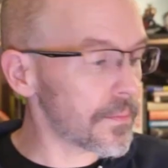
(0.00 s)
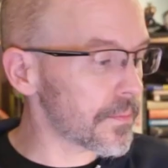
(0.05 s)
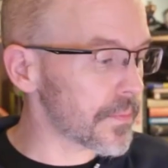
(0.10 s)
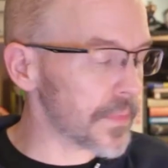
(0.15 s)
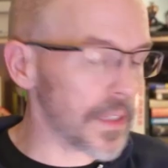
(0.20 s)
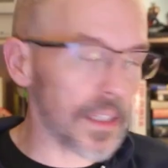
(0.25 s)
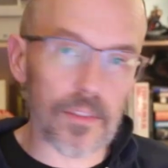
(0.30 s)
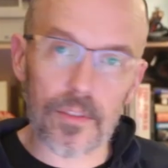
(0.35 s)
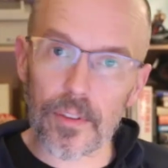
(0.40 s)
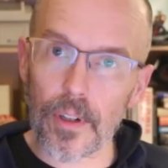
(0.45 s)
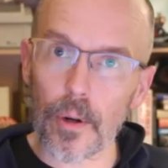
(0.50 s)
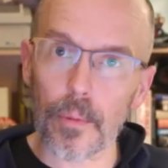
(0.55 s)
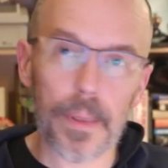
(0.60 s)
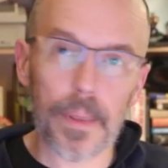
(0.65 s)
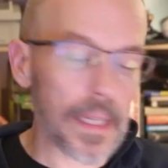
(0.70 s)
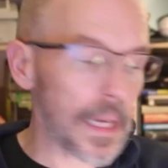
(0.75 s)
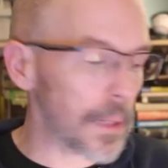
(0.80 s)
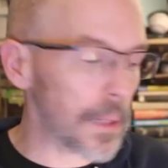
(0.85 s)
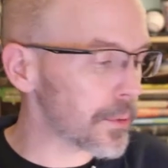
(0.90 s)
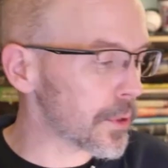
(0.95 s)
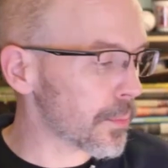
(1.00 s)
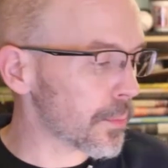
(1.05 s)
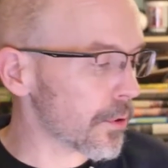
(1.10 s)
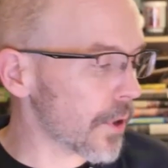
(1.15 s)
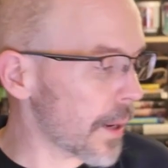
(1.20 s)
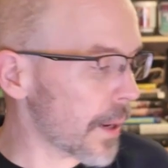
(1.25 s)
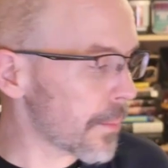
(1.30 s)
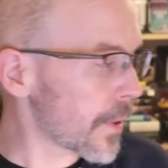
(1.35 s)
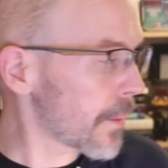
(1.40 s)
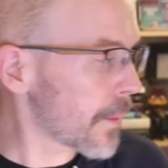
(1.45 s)
and so being able to
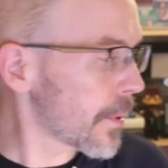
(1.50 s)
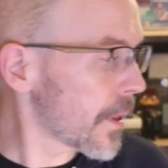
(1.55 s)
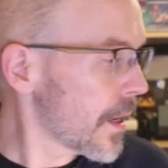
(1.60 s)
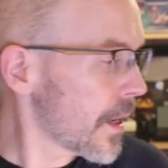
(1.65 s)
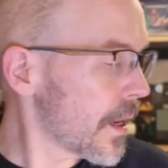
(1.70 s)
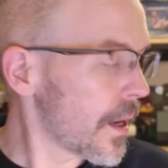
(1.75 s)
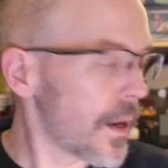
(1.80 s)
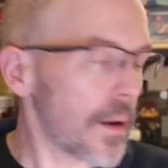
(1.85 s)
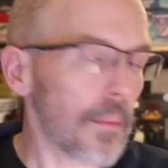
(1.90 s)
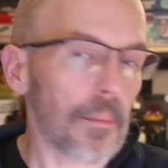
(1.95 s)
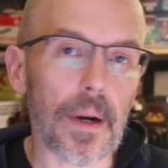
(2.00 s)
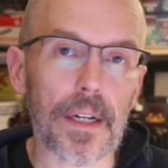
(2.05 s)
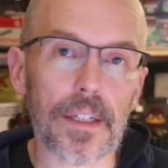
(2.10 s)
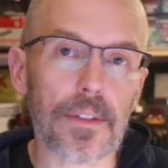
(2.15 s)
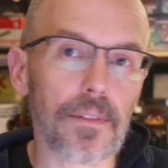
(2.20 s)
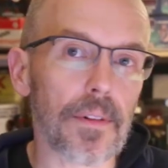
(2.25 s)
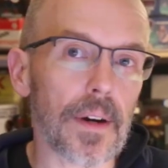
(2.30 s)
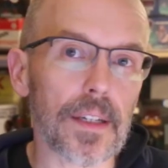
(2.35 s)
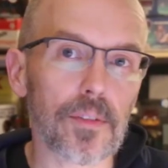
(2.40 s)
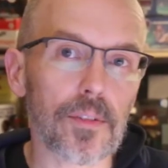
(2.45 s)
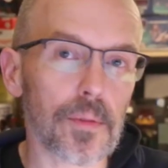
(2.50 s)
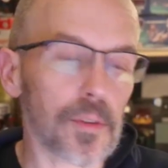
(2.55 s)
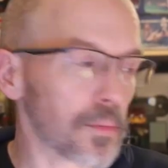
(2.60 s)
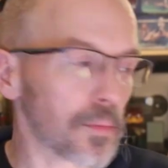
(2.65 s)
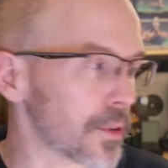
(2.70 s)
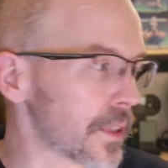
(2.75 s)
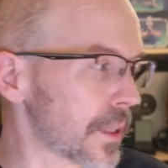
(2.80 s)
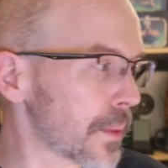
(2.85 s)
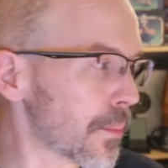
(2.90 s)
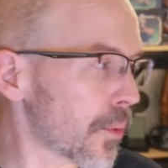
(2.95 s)
prop up my device was
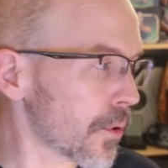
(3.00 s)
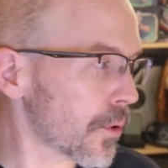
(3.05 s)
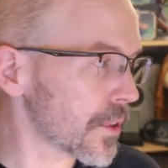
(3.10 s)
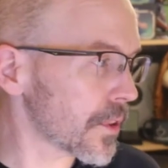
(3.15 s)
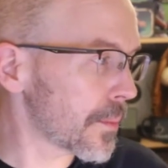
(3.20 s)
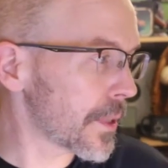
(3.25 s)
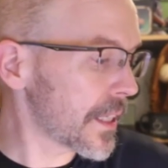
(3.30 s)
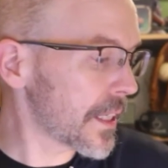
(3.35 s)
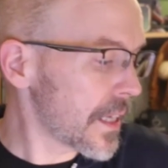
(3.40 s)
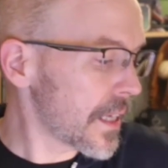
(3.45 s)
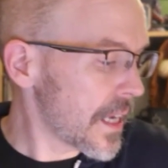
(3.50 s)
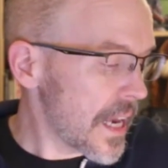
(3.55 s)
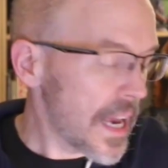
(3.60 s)
pretty important to me,